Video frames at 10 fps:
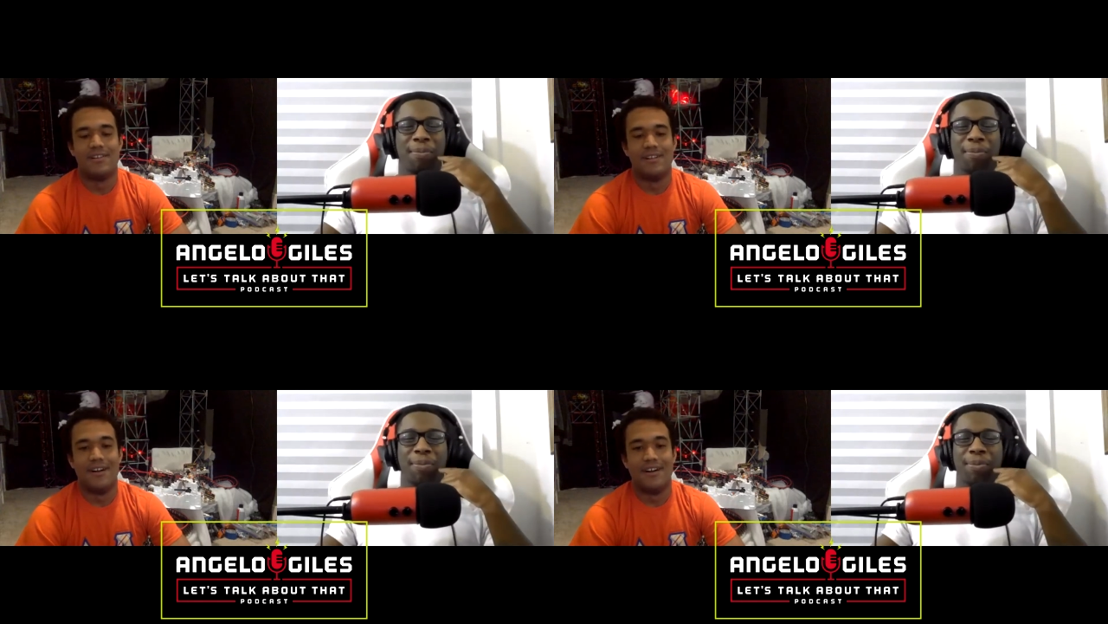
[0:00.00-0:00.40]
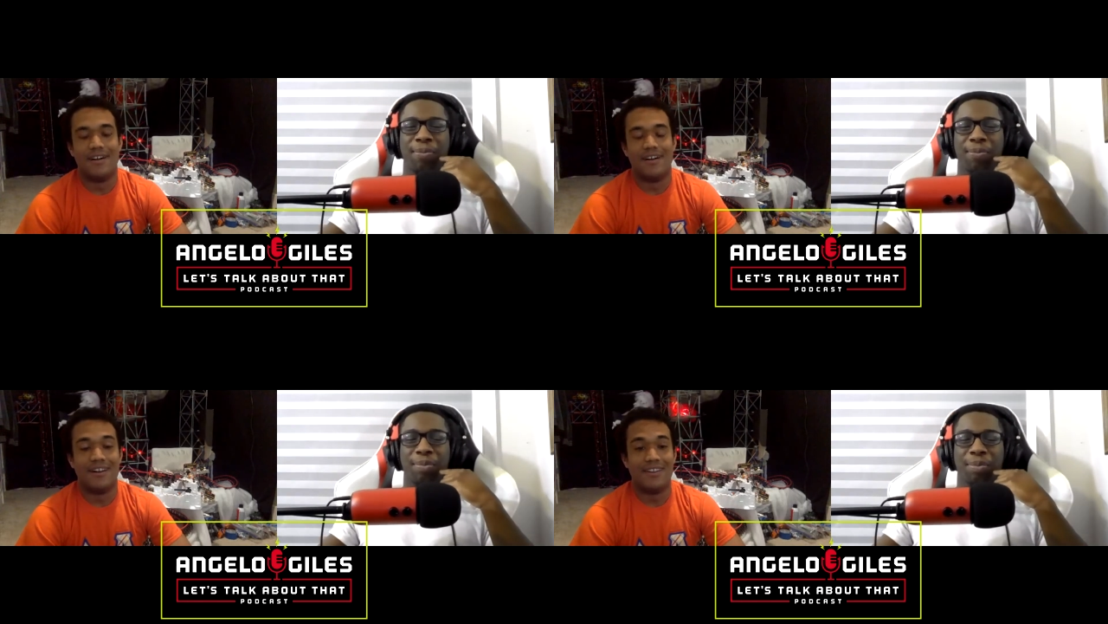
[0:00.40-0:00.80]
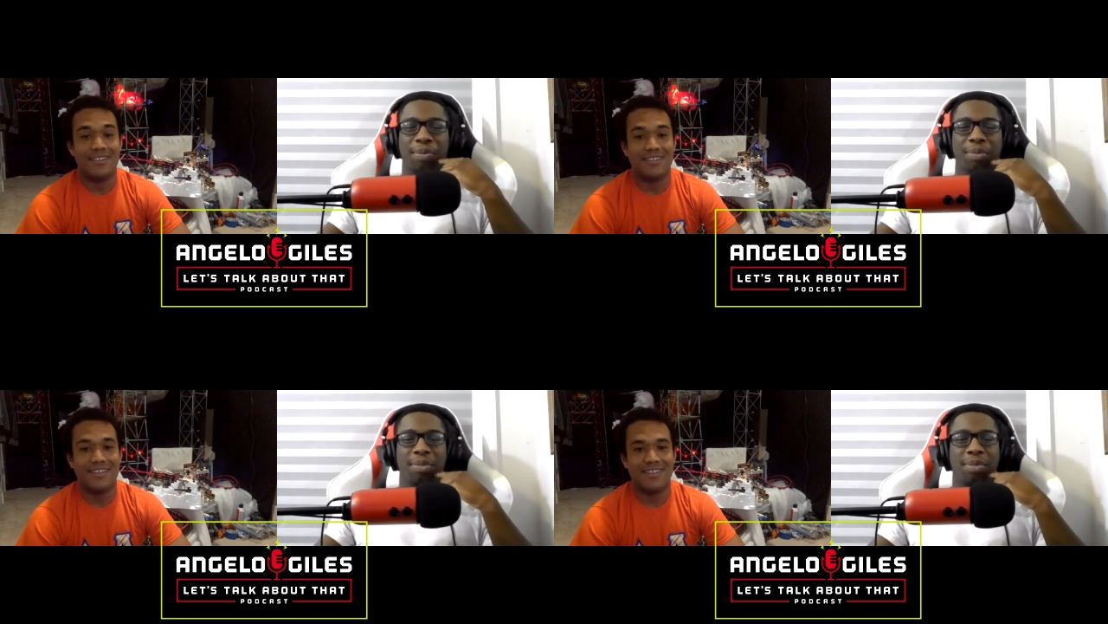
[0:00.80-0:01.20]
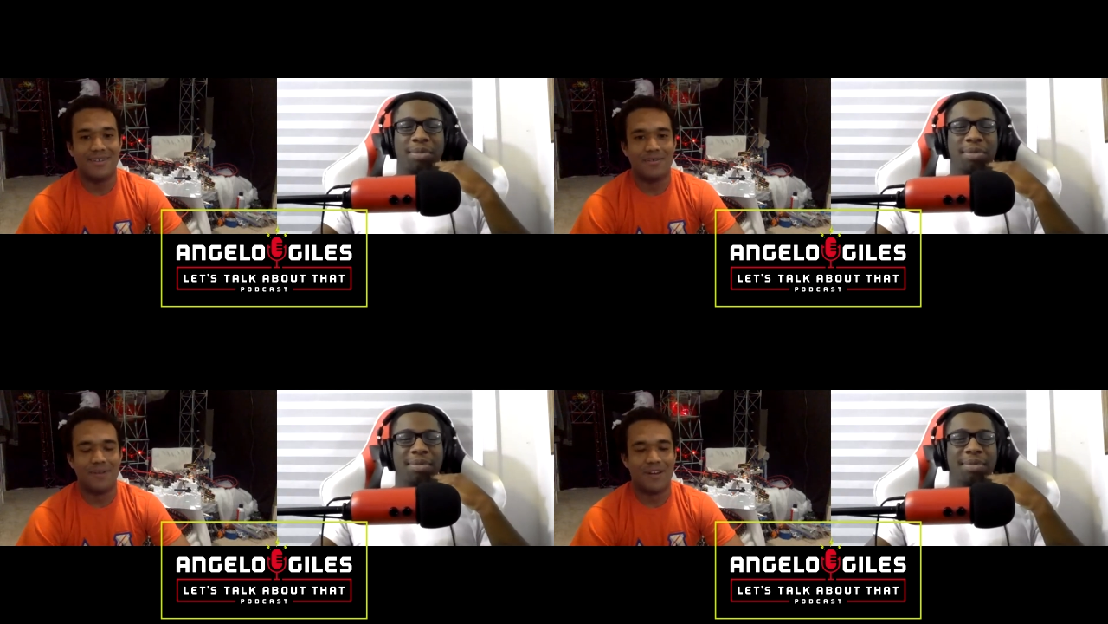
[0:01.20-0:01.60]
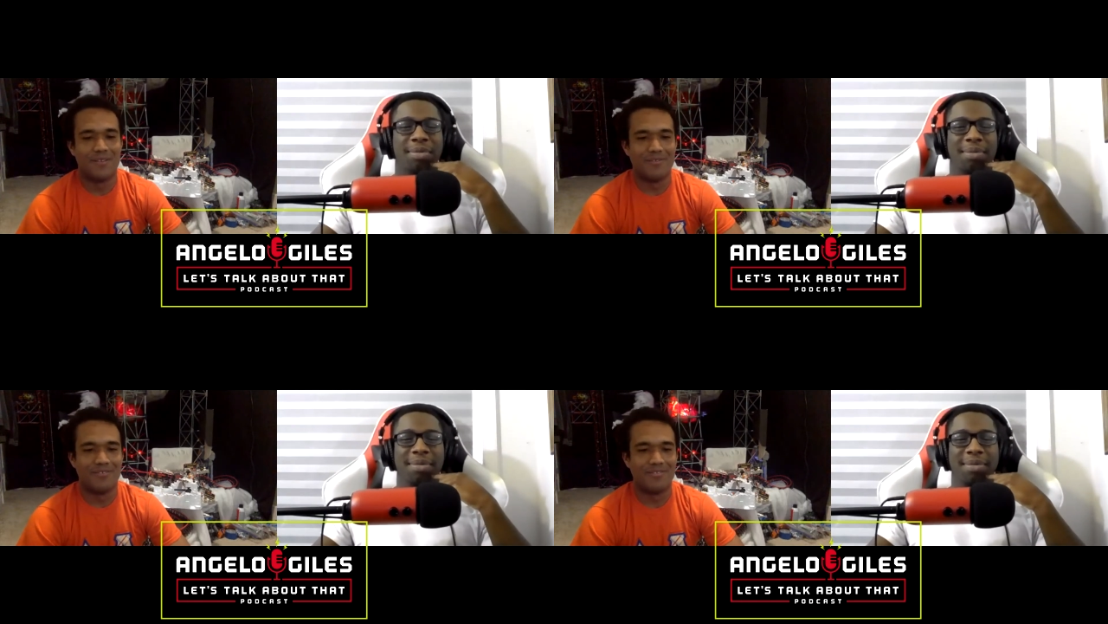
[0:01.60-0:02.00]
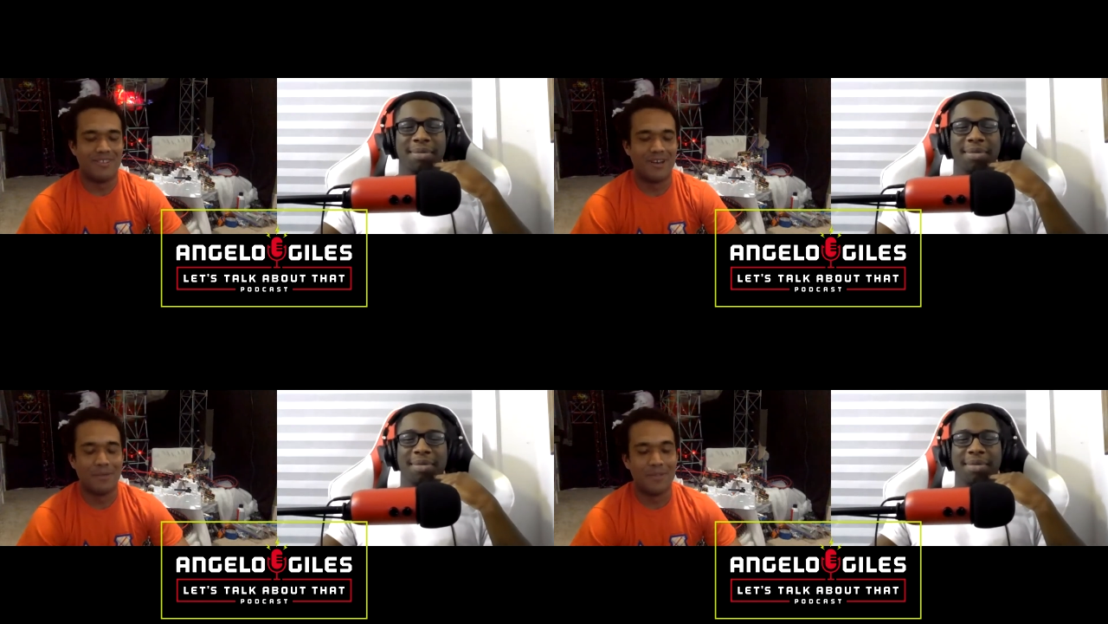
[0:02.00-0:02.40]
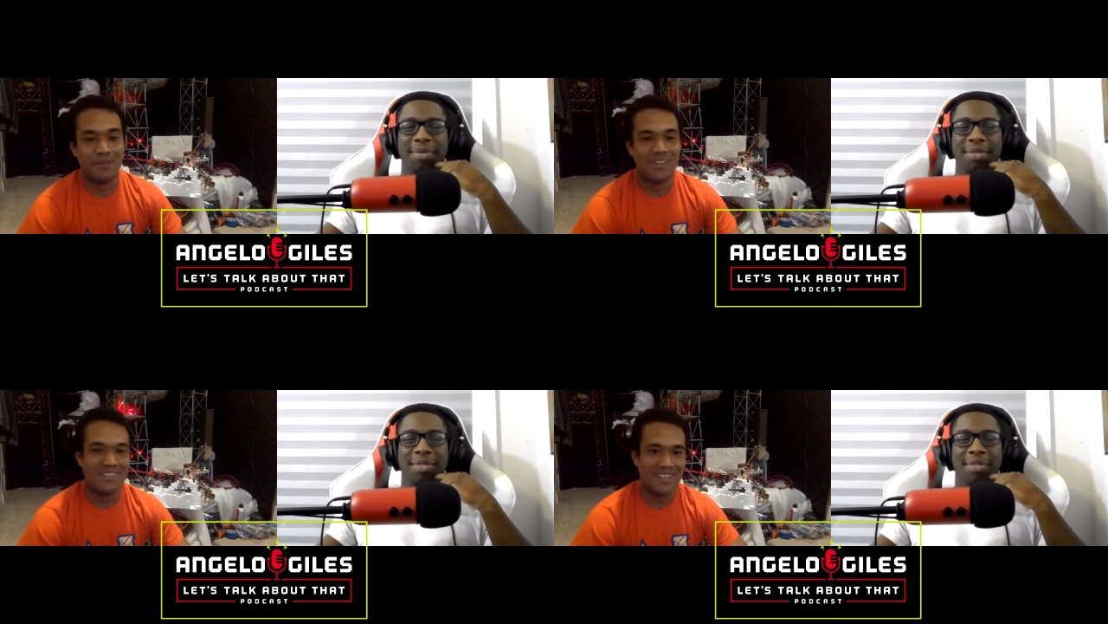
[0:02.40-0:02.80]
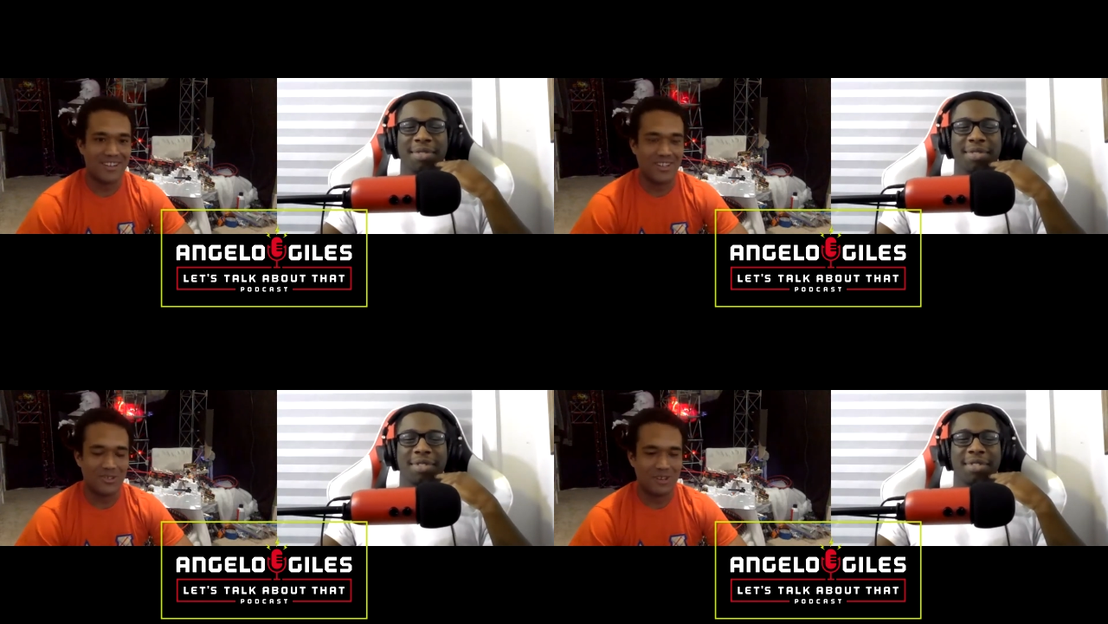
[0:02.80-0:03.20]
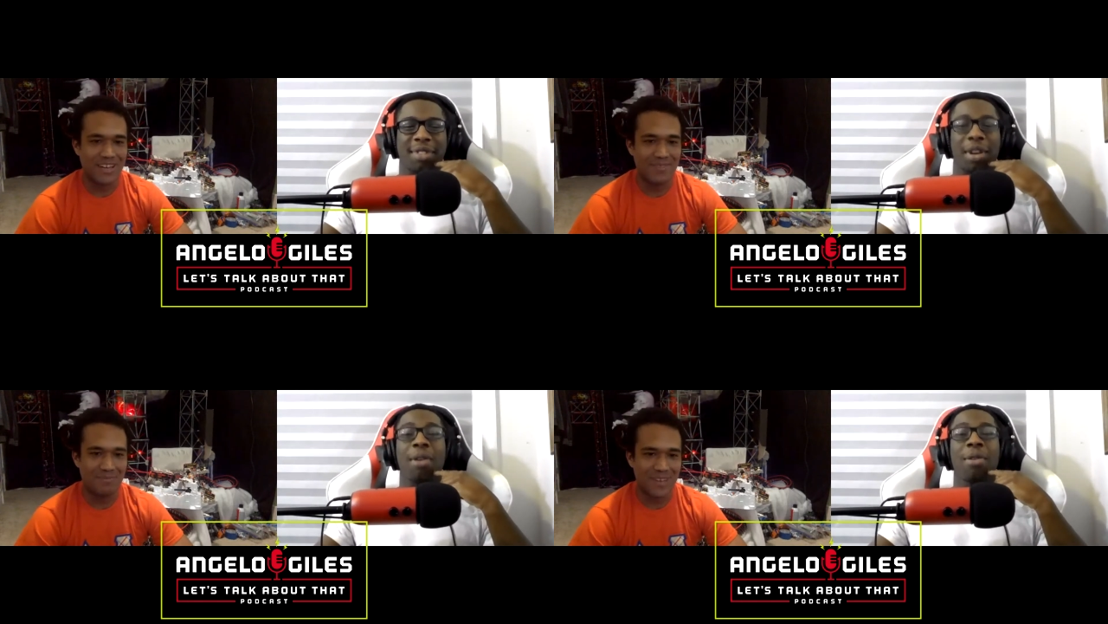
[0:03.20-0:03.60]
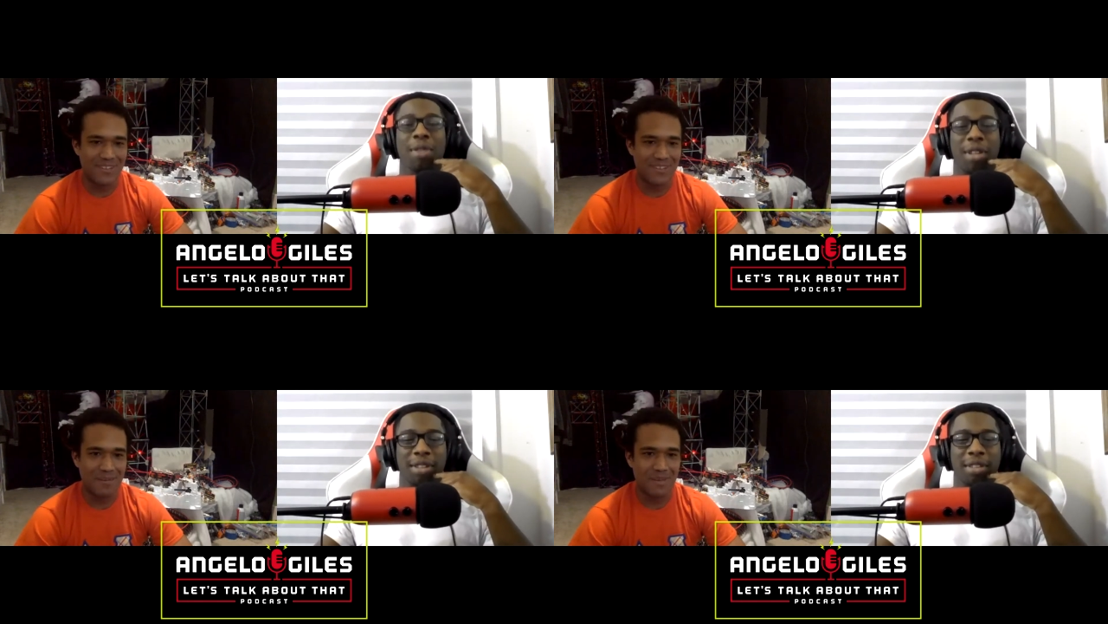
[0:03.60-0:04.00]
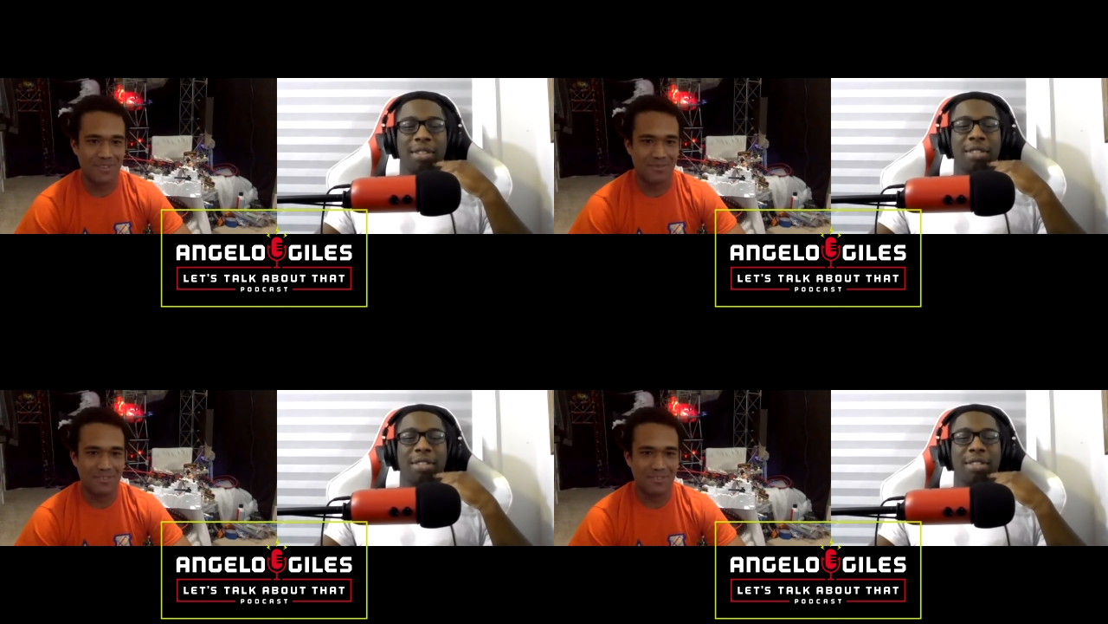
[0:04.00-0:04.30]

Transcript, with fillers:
Speaker 1: Uh, honestly, my so I'm in the military, so I oh, okay. job hasn't really